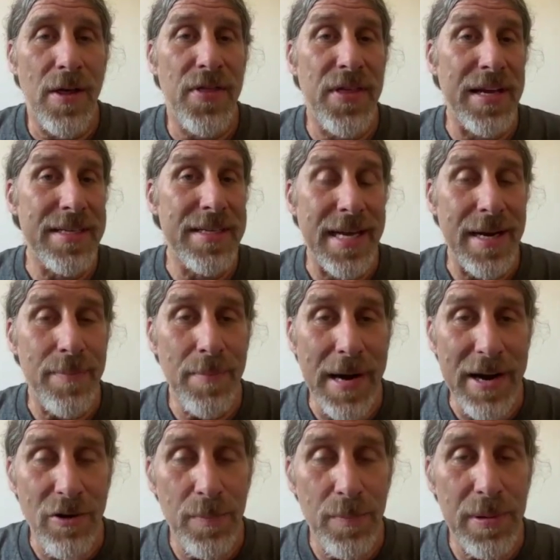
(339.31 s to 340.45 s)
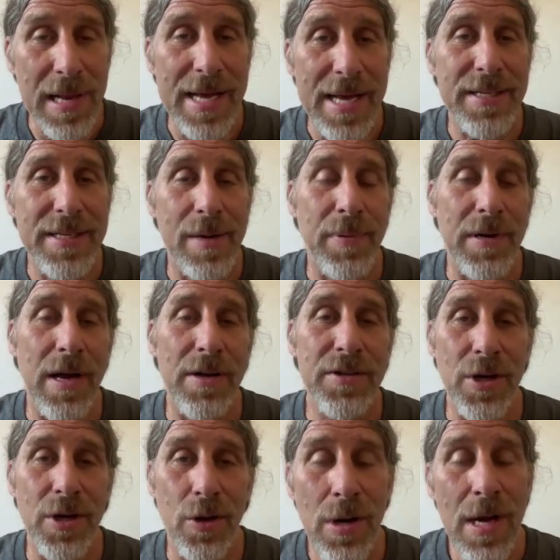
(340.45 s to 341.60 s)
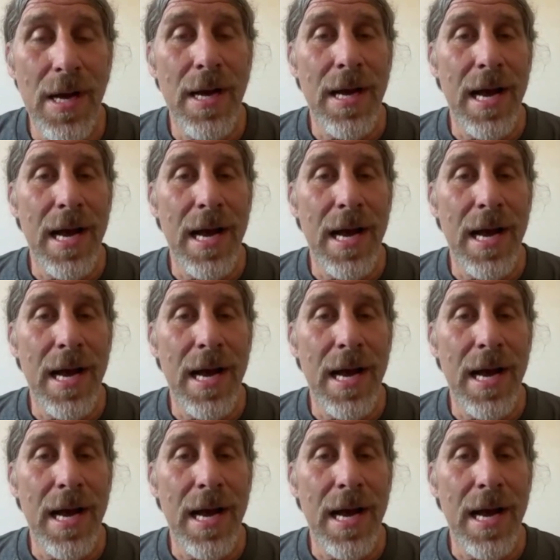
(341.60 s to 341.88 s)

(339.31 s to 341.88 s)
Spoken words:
things like microplastic, but also